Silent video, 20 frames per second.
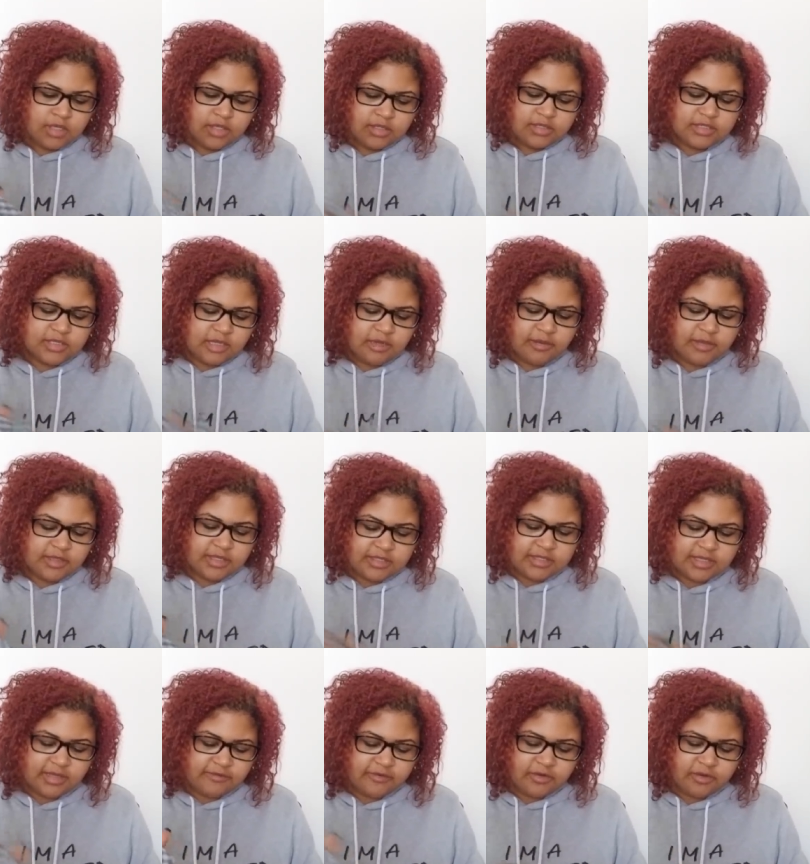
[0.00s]
Tell me about the
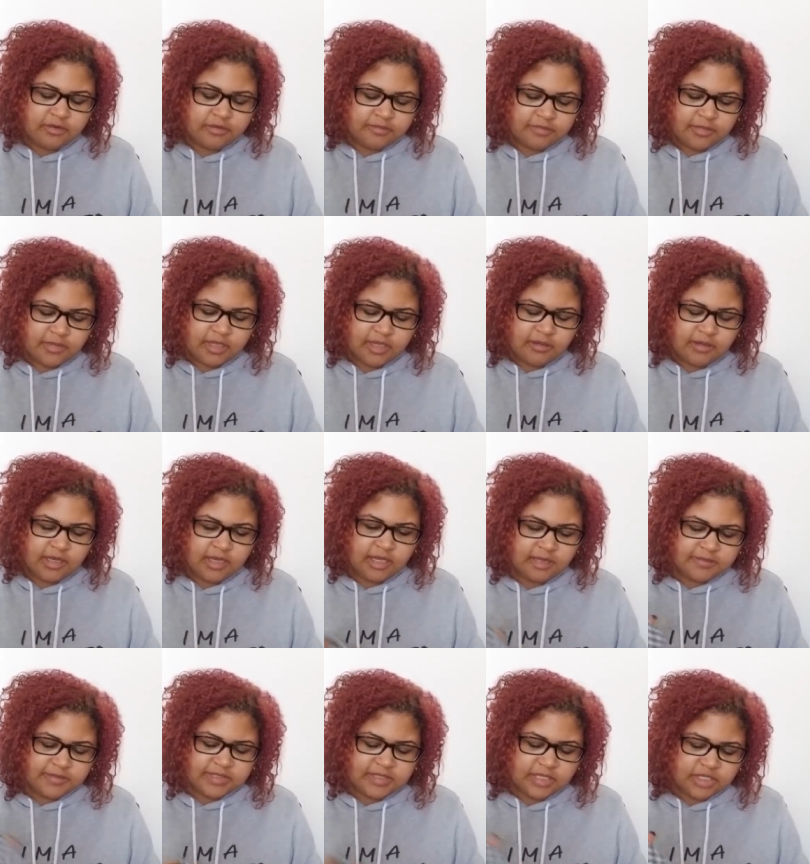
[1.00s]
devil. Keep getting
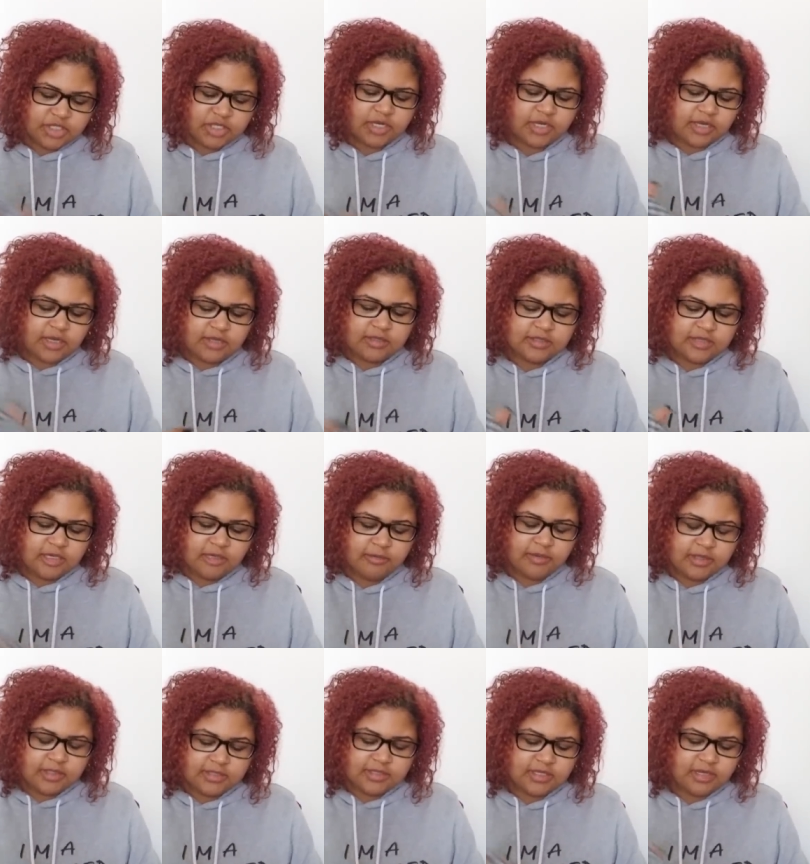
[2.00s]
obsession again. Tell me
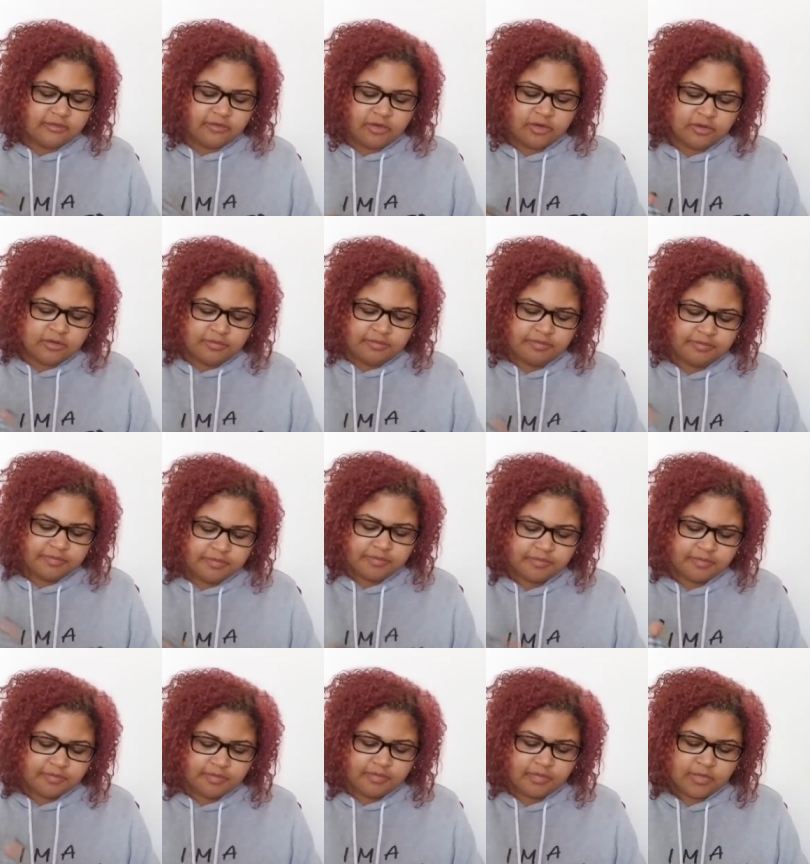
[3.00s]
about the devil.
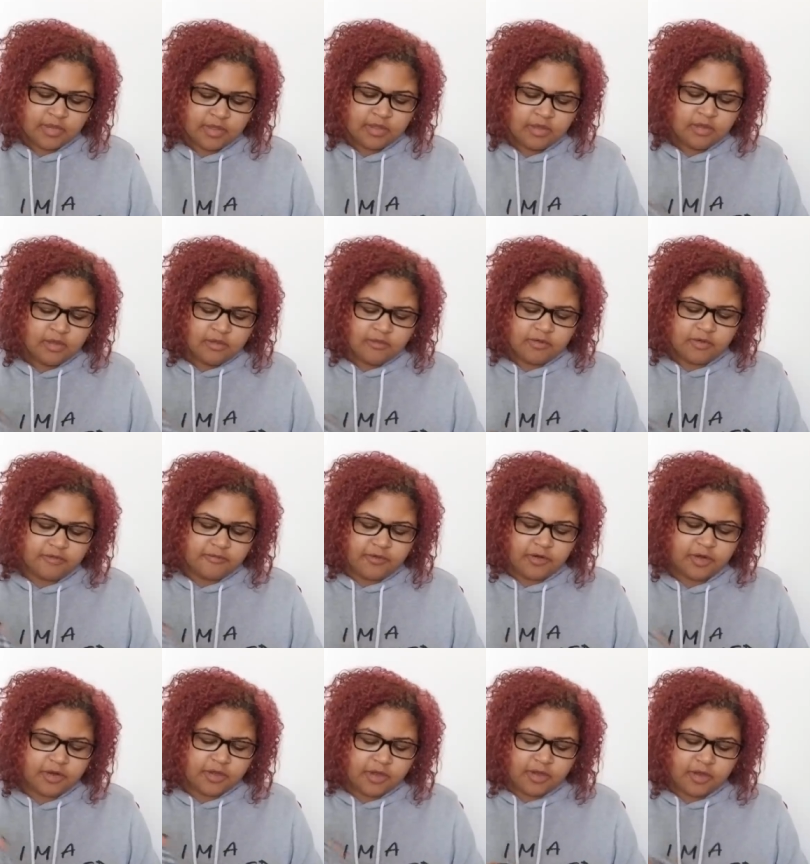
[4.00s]
For
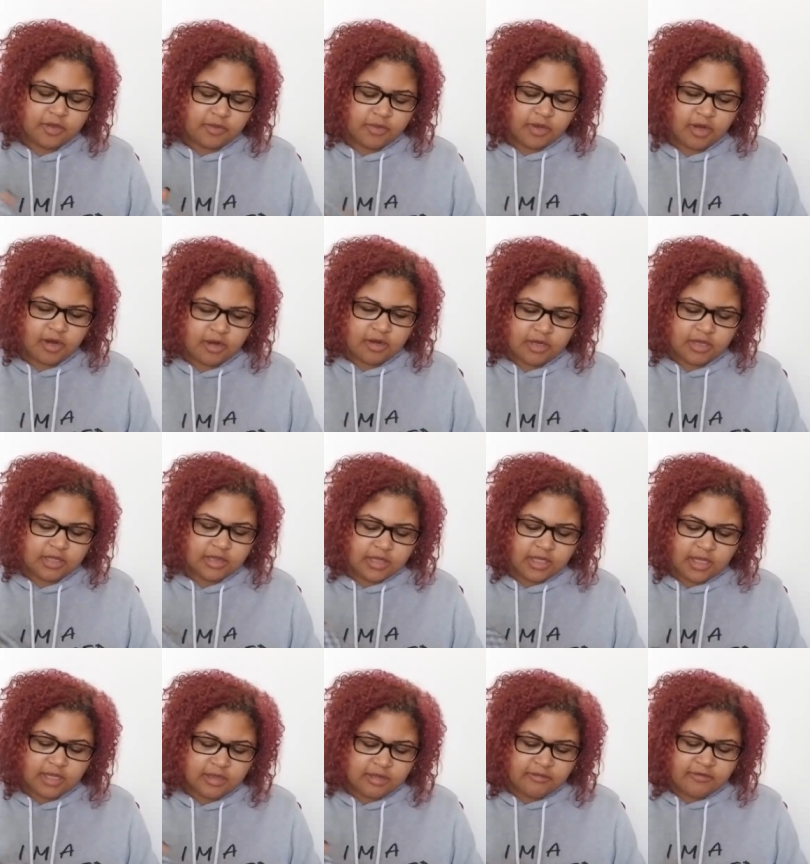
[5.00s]
Virgo, regarding
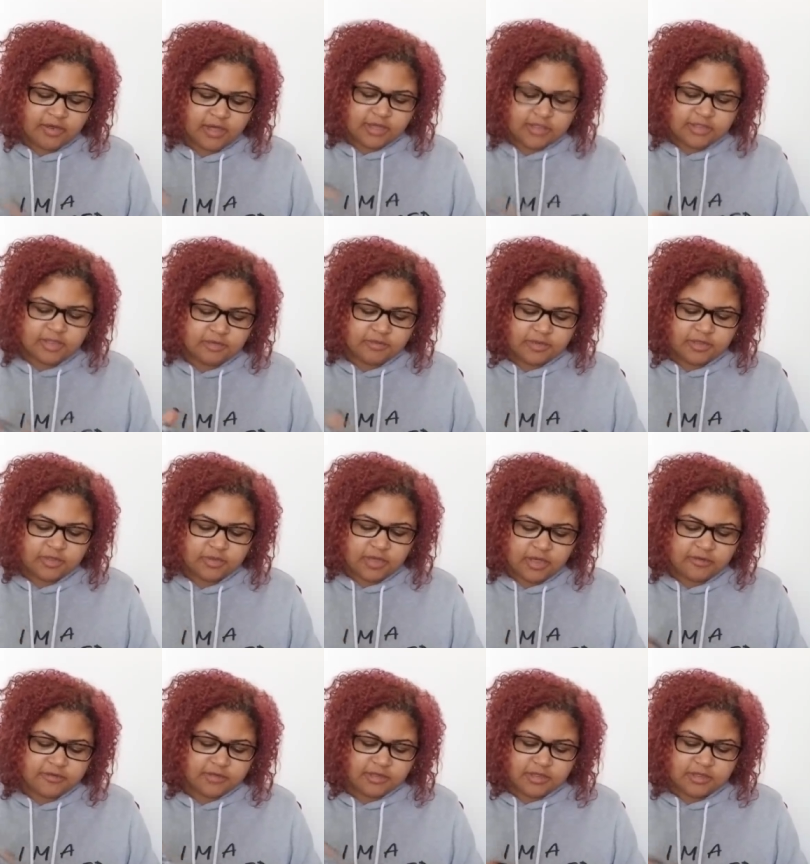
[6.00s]
love, October
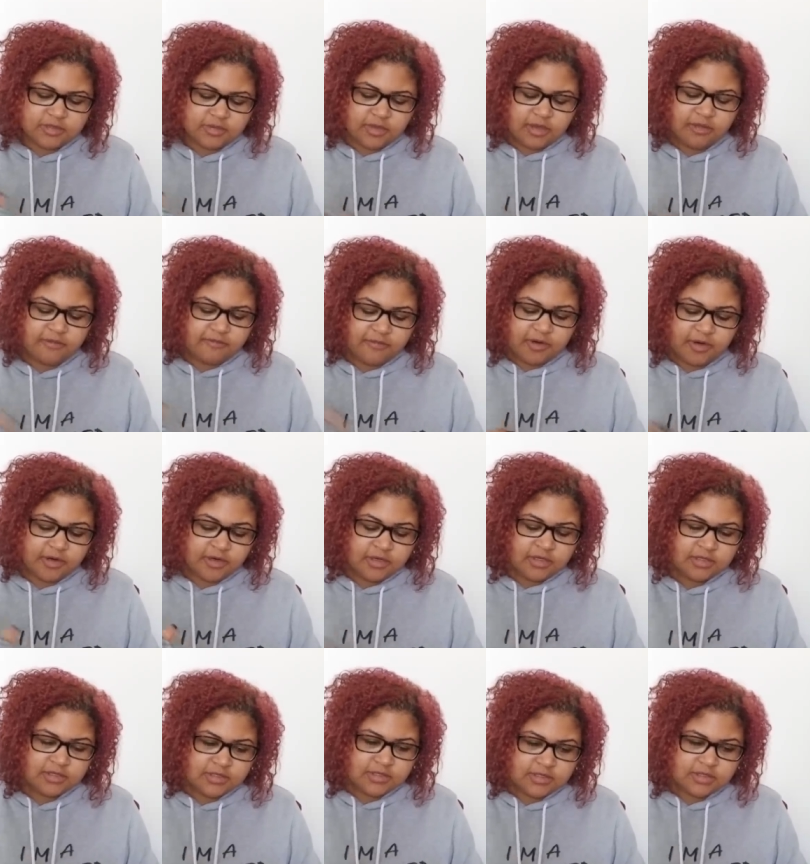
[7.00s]
12th to the
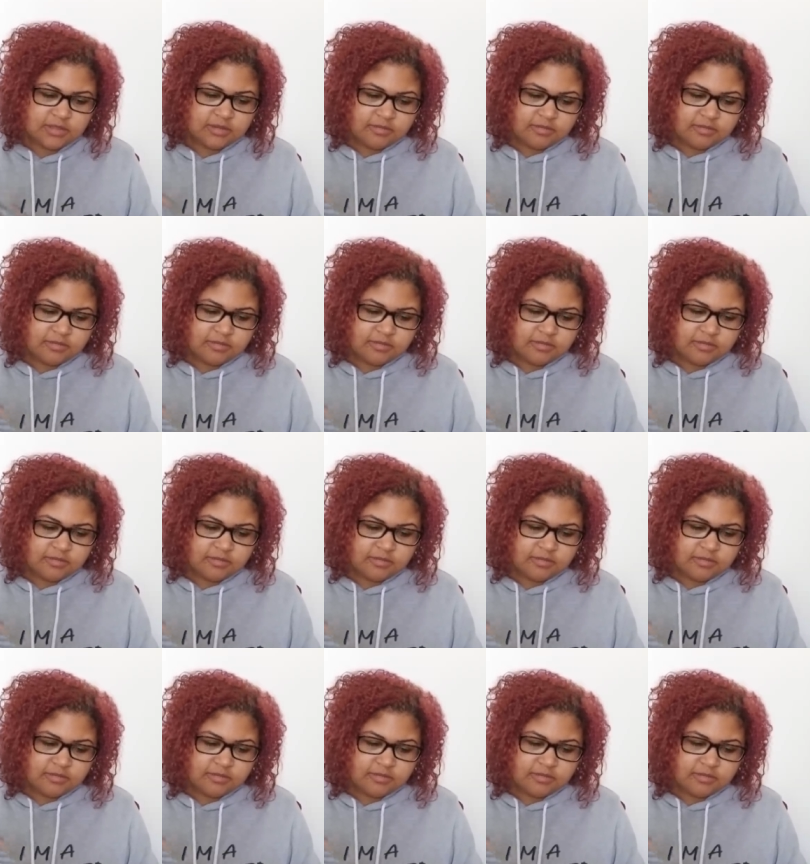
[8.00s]
21st.